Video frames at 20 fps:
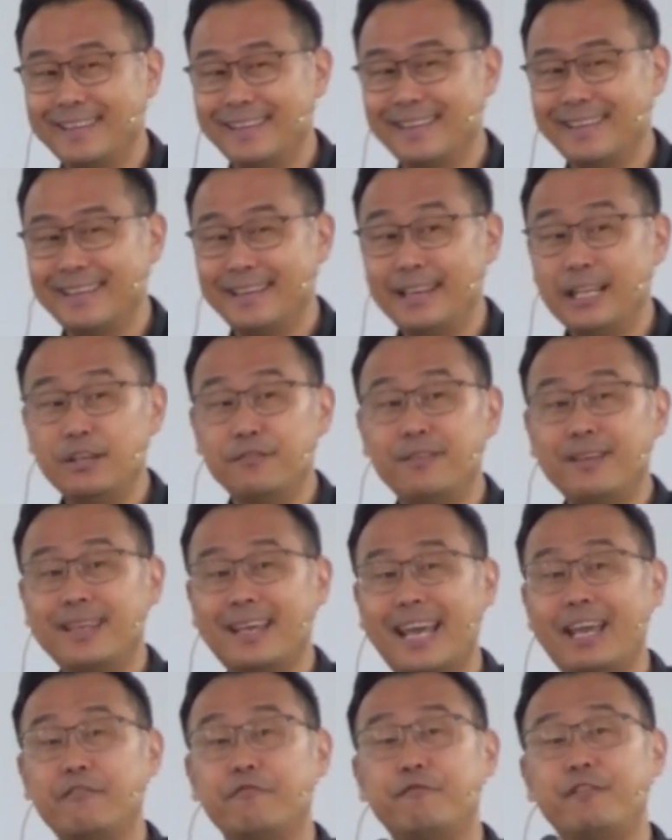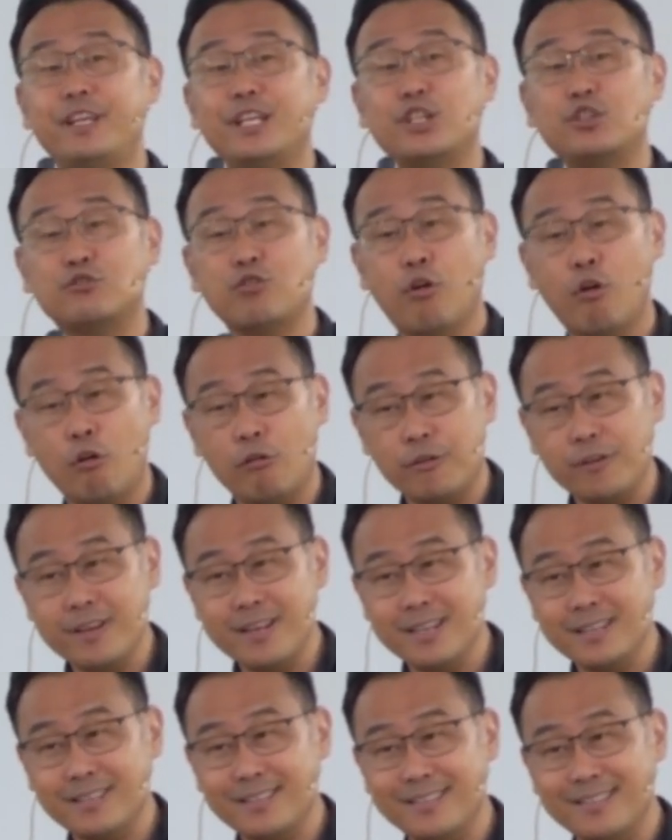living a
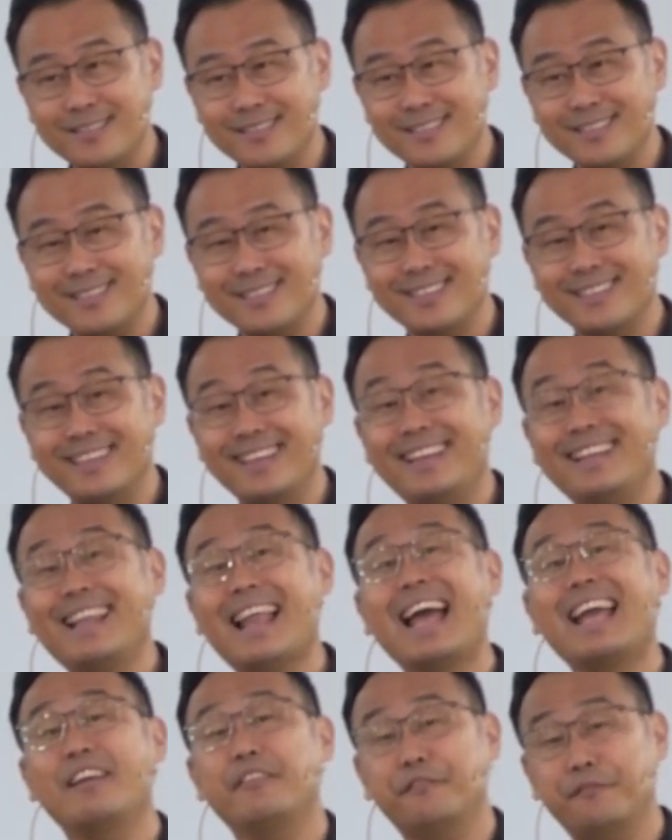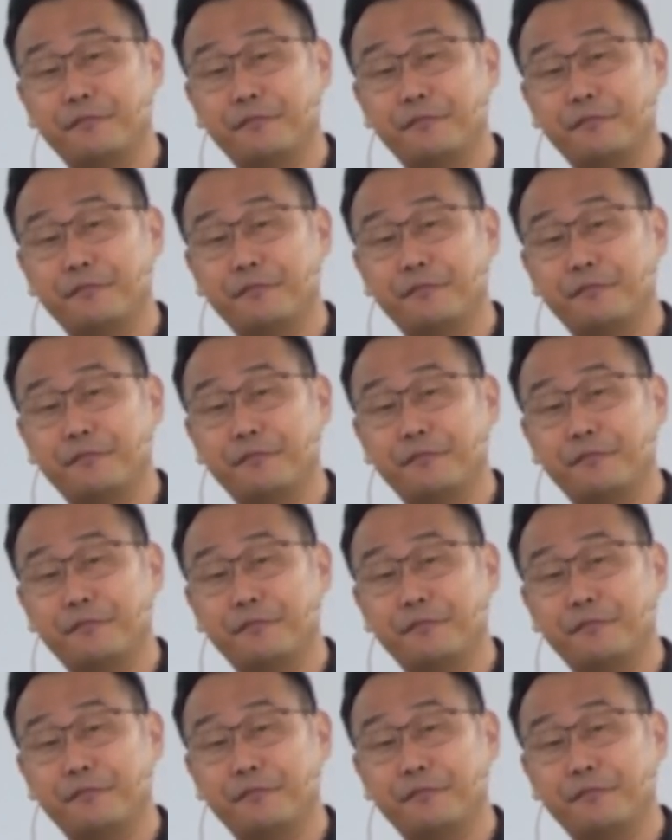victorious life